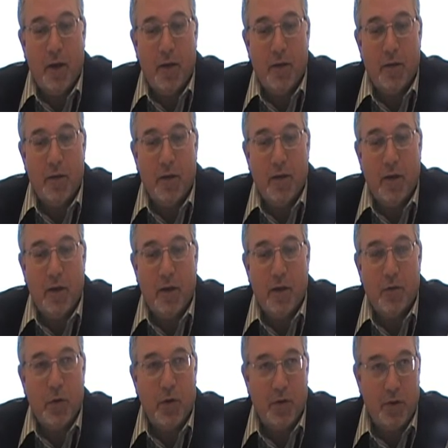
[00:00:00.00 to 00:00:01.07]

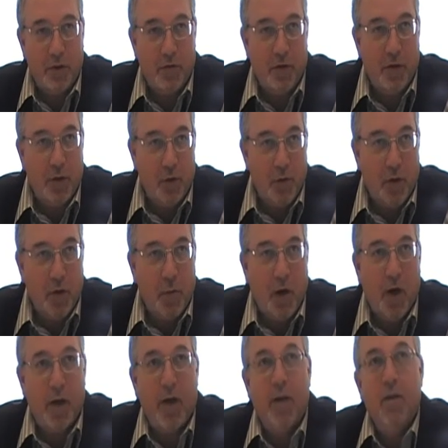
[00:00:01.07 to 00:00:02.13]
is relatively new on the
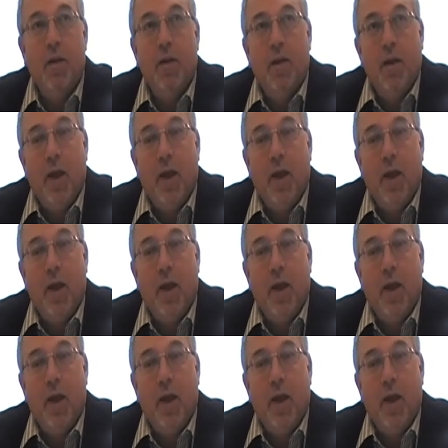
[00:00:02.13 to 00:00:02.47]
market,